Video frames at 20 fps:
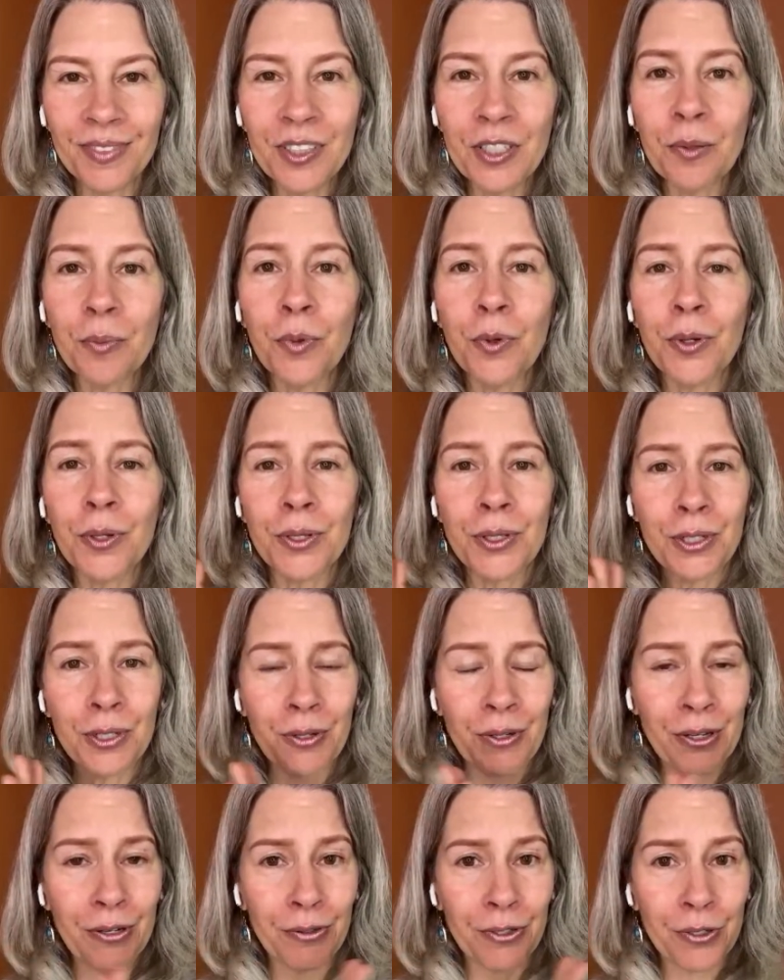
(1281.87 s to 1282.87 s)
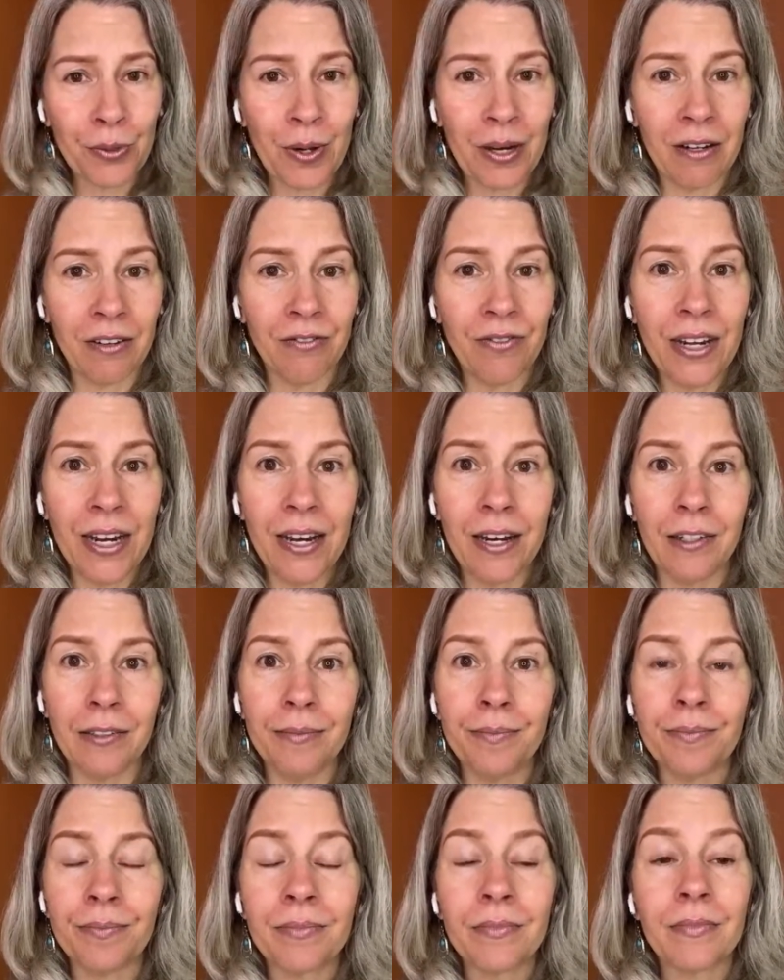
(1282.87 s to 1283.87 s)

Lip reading: Support Studio, 12. Now,